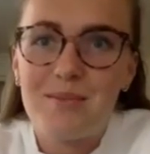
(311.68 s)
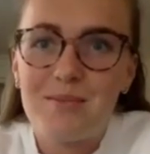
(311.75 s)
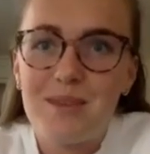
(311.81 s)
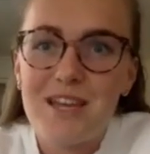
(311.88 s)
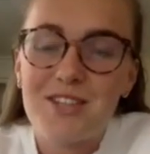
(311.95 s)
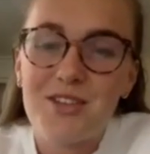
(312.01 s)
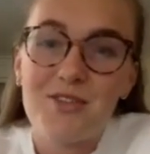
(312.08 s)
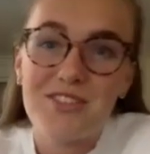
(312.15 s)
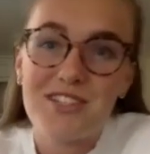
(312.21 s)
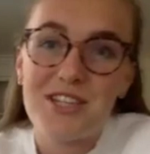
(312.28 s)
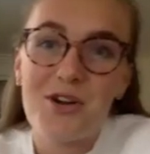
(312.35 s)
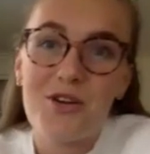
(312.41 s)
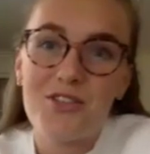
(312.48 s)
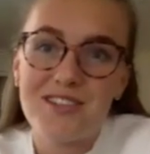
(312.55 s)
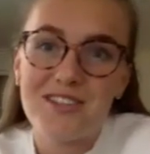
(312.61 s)
It's obviously
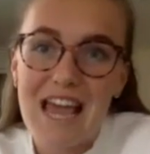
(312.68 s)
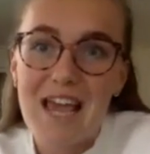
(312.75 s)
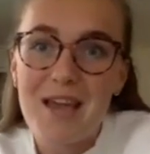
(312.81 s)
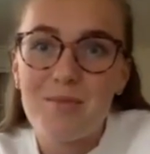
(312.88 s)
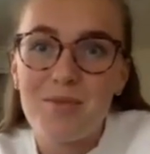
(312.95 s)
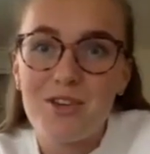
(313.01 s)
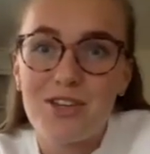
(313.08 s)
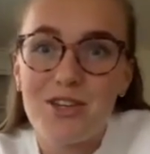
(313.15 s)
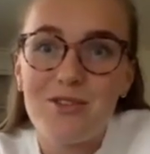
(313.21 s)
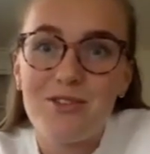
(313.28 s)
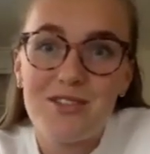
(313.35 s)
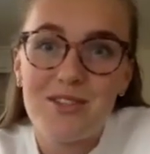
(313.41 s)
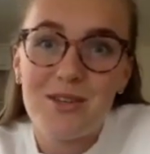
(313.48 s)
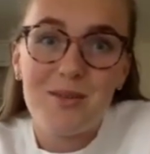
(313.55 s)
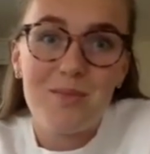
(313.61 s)
not the same. You're
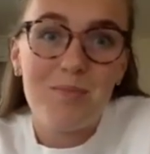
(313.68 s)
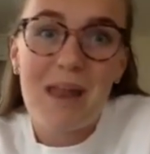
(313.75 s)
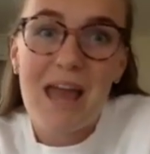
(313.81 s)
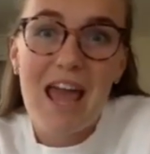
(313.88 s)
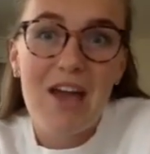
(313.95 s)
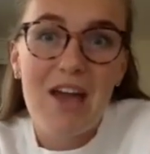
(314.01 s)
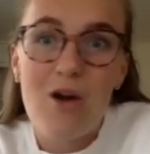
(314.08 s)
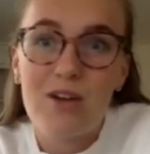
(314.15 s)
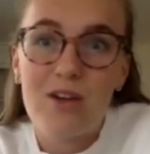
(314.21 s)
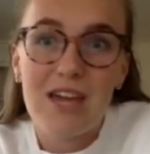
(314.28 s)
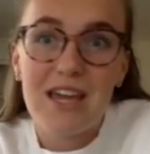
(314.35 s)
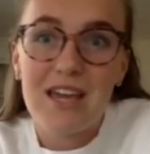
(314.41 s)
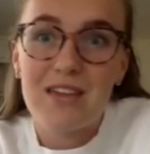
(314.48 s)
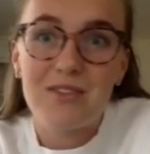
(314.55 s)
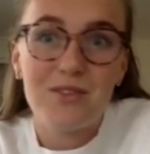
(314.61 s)
used to playing
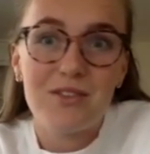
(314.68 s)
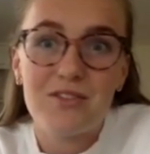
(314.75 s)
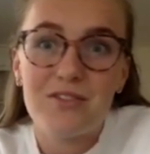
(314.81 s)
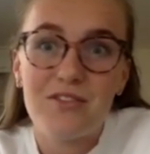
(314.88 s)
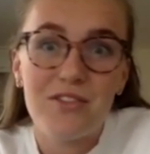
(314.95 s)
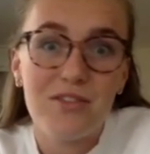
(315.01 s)
hockey sort of